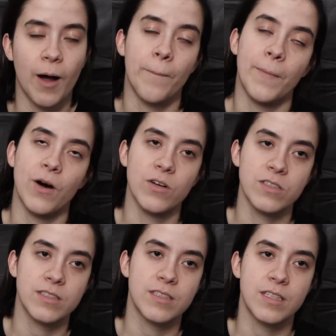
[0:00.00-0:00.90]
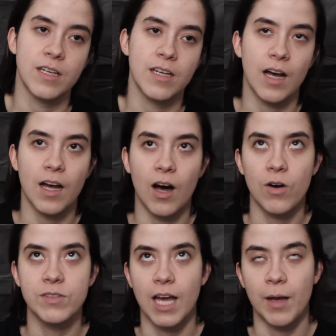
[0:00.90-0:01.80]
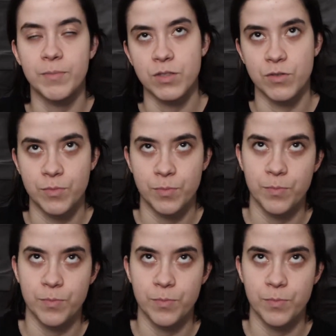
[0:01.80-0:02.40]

amongst all types and